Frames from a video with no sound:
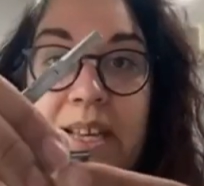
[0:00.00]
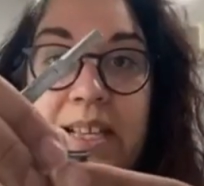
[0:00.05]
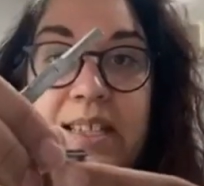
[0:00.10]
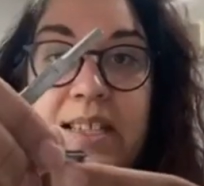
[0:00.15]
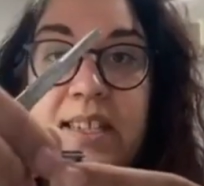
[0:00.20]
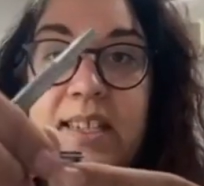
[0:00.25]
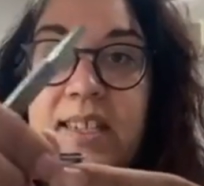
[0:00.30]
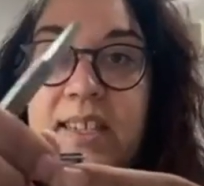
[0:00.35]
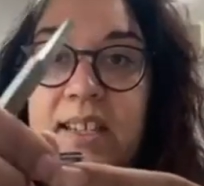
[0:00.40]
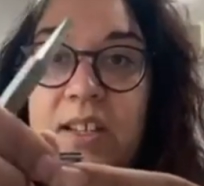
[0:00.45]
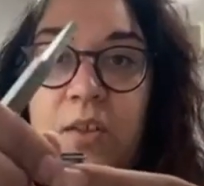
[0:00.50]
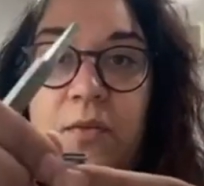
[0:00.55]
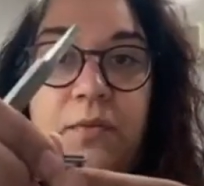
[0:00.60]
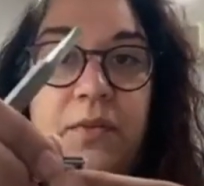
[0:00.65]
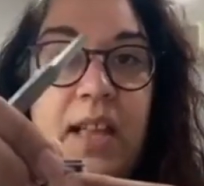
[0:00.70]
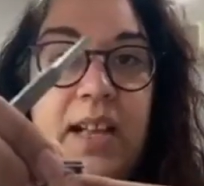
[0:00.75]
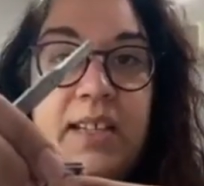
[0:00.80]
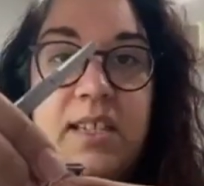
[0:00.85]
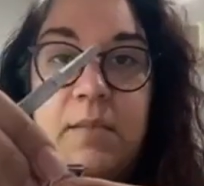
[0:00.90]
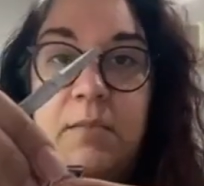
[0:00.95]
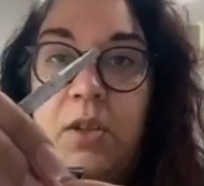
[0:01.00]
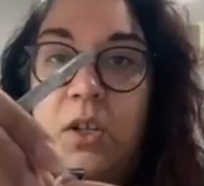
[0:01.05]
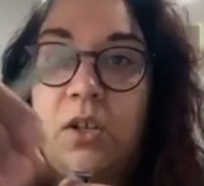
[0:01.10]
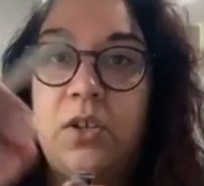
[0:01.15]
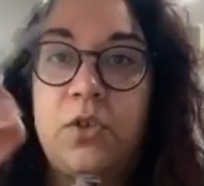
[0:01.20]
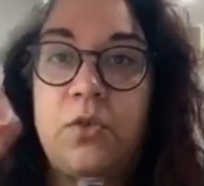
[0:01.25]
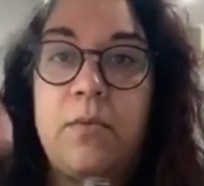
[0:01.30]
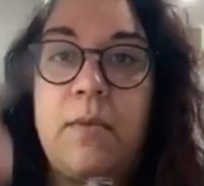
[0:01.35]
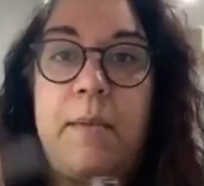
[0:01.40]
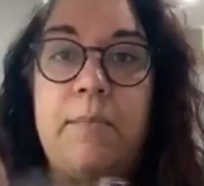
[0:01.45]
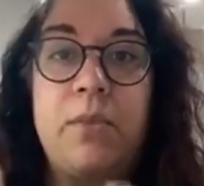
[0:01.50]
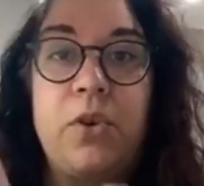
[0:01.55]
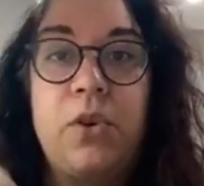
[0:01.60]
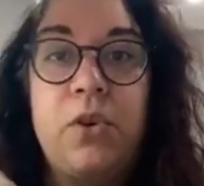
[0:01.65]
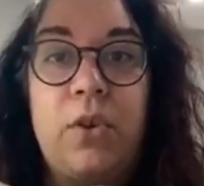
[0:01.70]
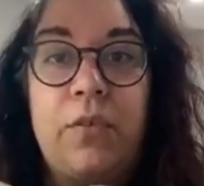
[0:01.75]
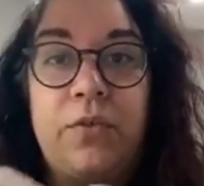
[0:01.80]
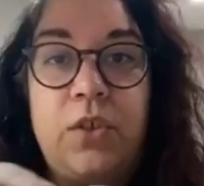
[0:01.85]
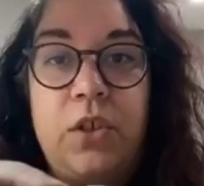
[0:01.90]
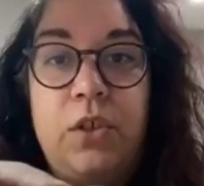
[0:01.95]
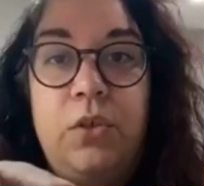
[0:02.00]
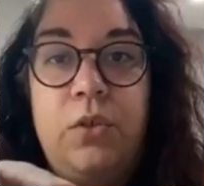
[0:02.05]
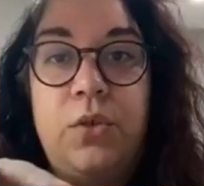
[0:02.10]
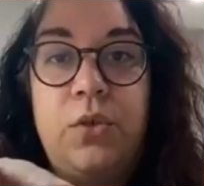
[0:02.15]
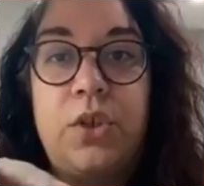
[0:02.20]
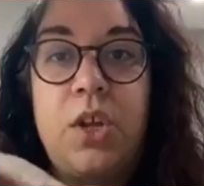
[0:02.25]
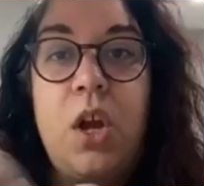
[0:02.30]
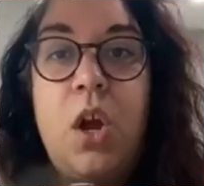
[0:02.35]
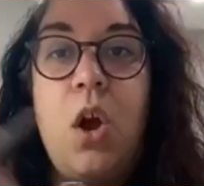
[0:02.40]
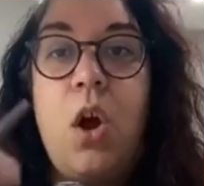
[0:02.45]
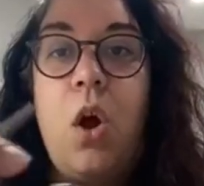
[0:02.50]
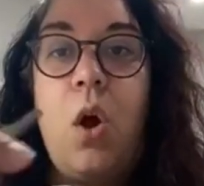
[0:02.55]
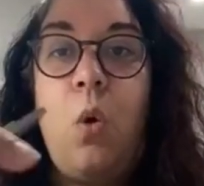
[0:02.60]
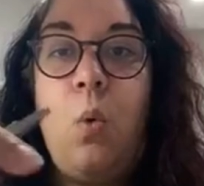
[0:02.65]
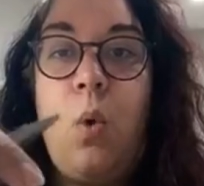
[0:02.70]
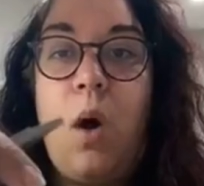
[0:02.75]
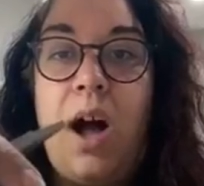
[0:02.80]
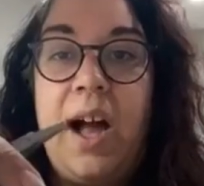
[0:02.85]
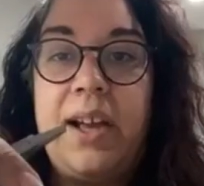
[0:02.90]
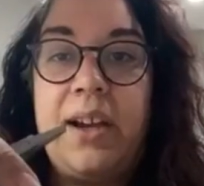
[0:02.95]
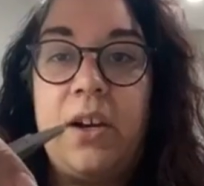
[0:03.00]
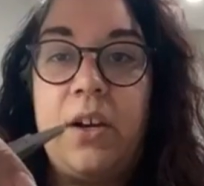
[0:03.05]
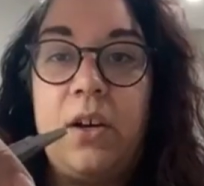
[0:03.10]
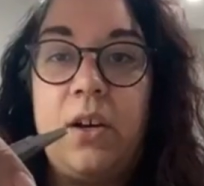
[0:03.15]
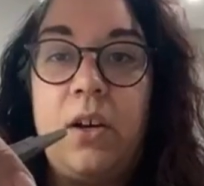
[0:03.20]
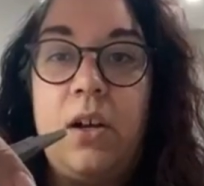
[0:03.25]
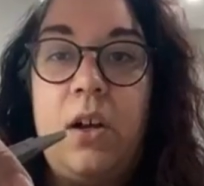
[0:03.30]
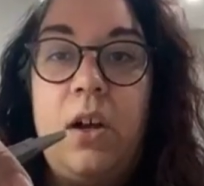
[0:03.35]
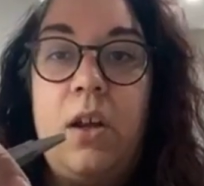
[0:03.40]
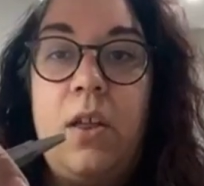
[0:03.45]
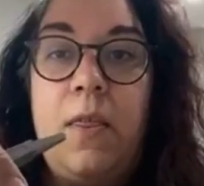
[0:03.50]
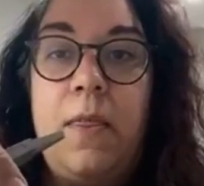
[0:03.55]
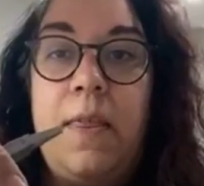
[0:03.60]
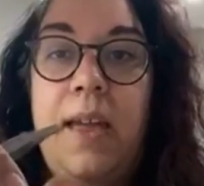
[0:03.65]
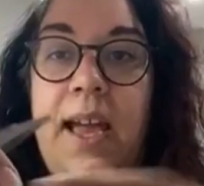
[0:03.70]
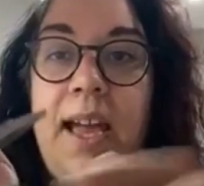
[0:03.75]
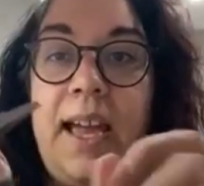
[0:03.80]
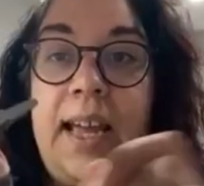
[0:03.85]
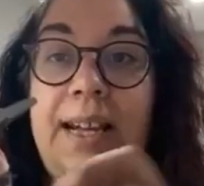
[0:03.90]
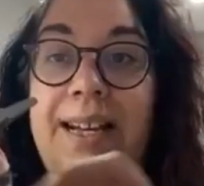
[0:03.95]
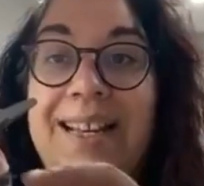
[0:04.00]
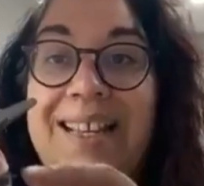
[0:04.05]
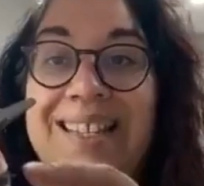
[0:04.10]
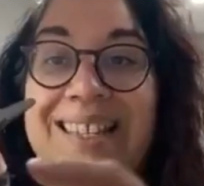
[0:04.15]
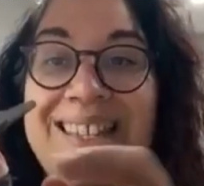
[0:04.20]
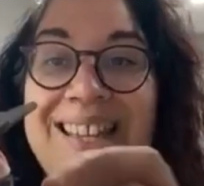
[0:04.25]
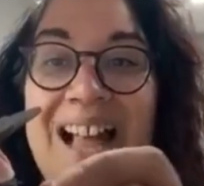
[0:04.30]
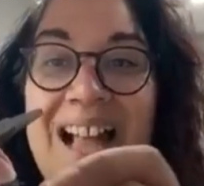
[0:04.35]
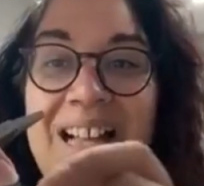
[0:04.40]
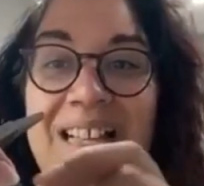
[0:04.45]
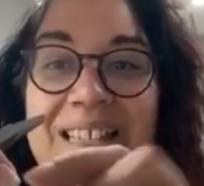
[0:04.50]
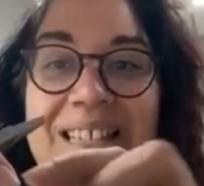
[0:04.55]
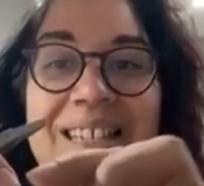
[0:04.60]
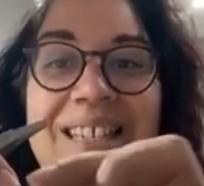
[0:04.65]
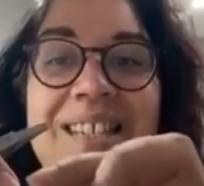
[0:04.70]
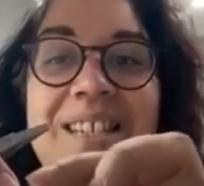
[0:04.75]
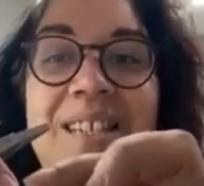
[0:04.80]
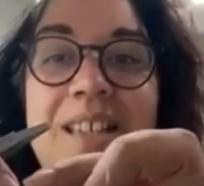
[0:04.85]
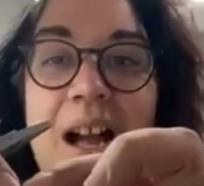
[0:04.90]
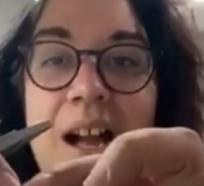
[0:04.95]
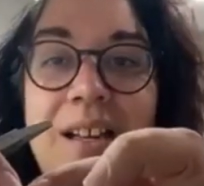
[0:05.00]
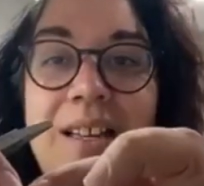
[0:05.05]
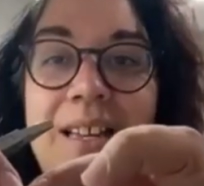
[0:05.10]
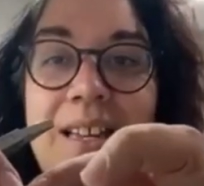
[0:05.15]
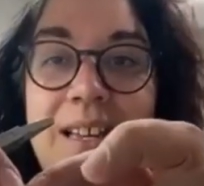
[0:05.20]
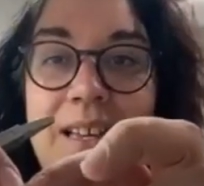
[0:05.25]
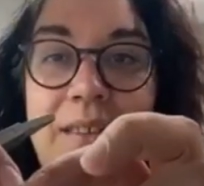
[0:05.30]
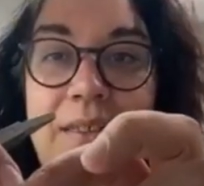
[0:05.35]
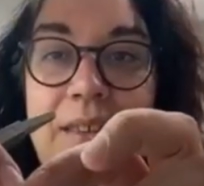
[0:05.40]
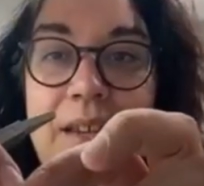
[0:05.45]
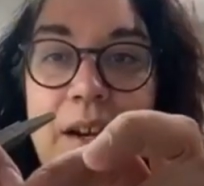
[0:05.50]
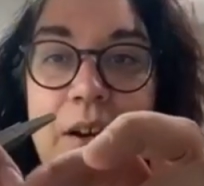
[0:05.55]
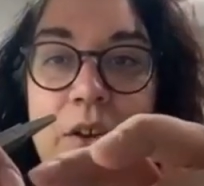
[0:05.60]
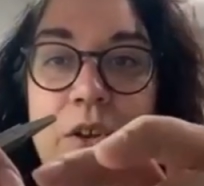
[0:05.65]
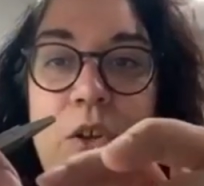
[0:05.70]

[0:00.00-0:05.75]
it's still flexible, because remember, you have to use a wire that is not stuck in there.